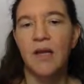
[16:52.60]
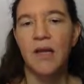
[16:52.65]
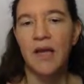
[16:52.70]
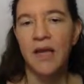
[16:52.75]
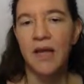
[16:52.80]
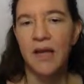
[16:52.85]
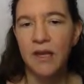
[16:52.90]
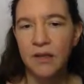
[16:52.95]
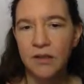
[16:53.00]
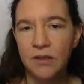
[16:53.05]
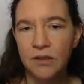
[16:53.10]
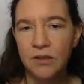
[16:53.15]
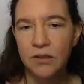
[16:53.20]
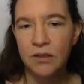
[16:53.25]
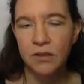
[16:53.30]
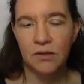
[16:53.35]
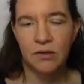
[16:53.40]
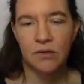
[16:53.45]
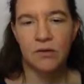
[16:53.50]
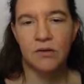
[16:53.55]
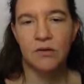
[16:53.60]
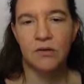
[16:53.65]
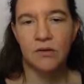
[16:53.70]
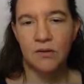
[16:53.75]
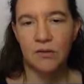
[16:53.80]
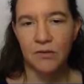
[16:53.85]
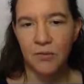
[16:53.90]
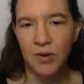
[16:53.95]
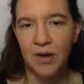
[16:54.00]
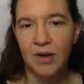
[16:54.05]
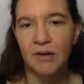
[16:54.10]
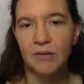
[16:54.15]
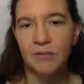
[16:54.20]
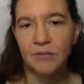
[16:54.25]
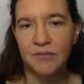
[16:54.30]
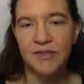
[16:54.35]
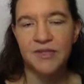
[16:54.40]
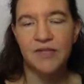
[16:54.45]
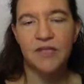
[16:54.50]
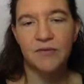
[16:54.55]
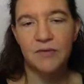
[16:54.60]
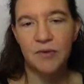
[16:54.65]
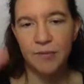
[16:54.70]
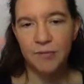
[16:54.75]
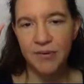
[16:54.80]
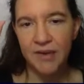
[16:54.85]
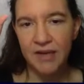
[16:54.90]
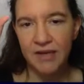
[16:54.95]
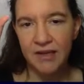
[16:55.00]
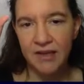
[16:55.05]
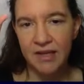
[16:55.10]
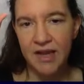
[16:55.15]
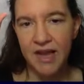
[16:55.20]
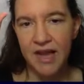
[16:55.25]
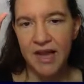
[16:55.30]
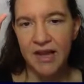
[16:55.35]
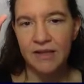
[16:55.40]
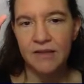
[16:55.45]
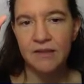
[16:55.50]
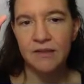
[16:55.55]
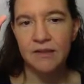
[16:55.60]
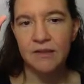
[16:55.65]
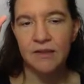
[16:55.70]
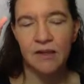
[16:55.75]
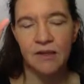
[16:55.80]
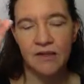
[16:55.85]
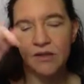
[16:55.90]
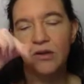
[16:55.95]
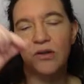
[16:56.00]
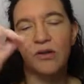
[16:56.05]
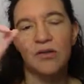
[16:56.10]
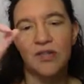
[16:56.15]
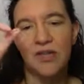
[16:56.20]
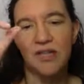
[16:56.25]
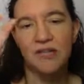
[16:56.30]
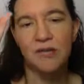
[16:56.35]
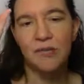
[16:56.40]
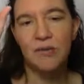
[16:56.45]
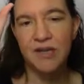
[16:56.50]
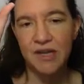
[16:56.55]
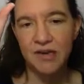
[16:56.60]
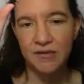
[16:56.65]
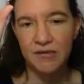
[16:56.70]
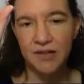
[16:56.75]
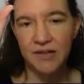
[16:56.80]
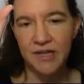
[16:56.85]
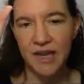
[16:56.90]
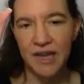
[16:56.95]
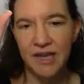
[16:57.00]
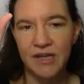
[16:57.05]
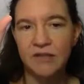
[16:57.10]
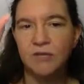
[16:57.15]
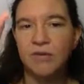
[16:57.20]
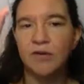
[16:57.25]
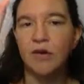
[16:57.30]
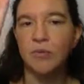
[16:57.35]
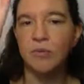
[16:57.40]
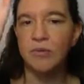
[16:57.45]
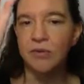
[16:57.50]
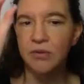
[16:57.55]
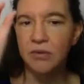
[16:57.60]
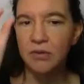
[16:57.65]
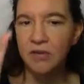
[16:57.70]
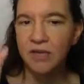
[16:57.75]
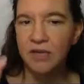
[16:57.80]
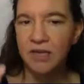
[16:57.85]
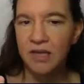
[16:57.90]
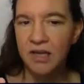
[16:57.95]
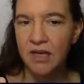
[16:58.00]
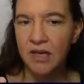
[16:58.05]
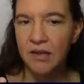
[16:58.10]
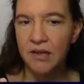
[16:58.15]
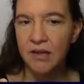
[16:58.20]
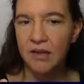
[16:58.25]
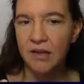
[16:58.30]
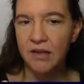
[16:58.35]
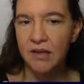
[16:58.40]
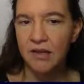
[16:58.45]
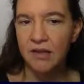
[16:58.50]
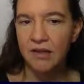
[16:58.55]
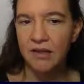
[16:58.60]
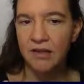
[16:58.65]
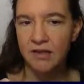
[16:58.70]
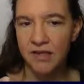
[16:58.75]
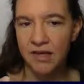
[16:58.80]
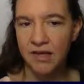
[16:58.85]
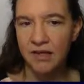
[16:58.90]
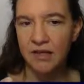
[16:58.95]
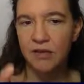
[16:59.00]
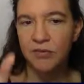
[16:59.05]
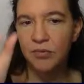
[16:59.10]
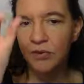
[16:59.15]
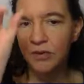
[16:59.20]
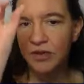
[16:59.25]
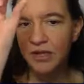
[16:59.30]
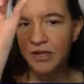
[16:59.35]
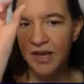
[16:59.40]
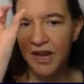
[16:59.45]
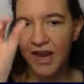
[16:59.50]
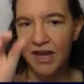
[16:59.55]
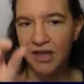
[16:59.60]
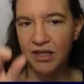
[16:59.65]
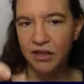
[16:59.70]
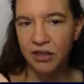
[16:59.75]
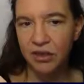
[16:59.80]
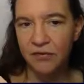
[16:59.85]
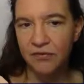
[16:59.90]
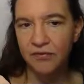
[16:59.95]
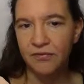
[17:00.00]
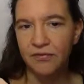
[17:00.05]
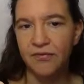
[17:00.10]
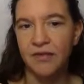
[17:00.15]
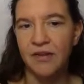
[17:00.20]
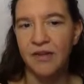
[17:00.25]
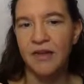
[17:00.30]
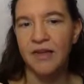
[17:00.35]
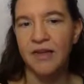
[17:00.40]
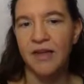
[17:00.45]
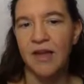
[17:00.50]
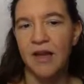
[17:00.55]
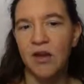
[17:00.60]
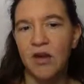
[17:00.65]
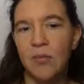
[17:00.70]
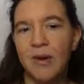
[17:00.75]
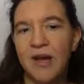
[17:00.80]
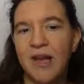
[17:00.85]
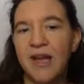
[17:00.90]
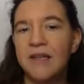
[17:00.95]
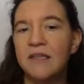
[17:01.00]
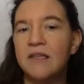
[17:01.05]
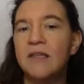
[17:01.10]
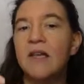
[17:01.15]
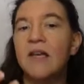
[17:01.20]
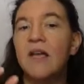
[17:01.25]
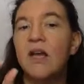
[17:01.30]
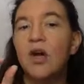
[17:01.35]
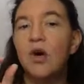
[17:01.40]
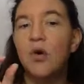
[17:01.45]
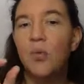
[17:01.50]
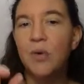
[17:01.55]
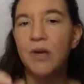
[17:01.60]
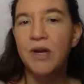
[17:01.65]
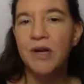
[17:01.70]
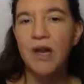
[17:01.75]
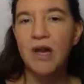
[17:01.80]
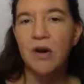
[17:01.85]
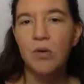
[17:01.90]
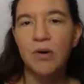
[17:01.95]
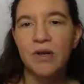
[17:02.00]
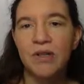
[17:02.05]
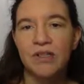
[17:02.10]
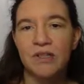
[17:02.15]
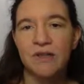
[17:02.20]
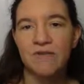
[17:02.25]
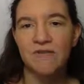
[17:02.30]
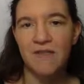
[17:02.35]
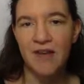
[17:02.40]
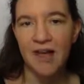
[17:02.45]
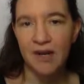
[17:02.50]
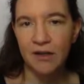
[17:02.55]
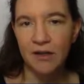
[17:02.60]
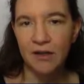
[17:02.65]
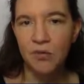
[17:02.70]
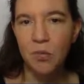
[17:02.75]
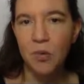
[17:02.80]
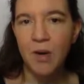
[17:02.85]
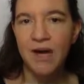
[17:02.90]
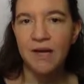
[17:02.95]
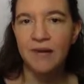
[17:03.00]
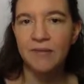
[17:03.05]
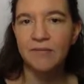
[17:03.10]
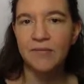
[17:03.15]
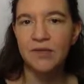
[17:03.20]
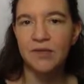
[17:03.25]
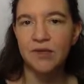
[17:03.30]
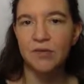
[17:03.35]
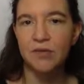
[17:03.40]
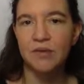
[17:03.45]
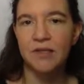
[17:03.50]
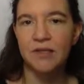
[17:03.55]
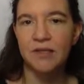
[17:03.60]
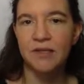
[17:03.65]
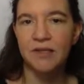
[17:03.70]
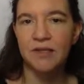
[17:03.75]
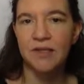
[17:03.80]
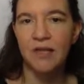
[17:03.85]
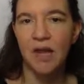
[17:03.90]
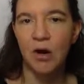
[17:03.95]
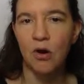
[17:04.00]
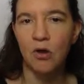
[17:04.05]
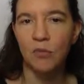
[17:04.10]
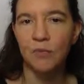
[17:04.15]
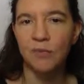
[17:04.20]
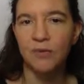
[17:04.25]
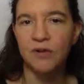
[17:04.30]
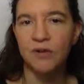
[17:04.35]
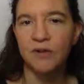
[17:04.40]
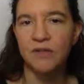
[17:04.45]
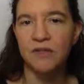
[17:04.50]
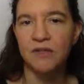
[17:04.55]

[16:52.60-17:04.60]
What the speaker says: And, well, since we picked the x, sorry, since we were given the x, we computed the second input, the h of k, x, we know it's a valid y, so it's the output of